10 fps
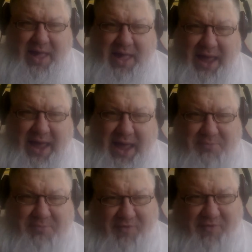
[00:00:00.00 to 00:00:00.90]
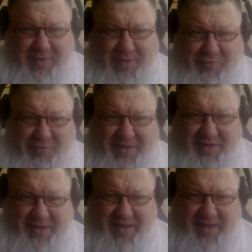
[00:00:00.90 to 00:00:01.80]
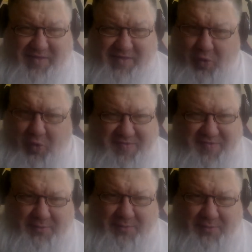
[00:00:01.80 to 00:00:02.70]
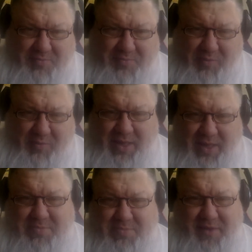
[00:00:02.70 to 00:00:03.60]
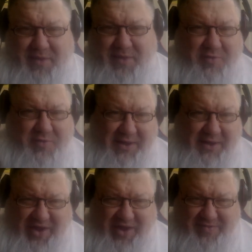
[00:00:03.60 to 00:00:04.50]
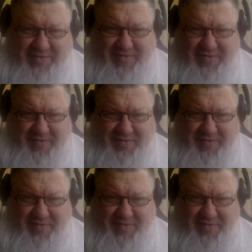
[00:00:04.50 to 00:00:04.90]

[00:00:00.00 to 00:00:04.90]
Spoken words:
And my friend PVP says he's always comfortable being there with my chats and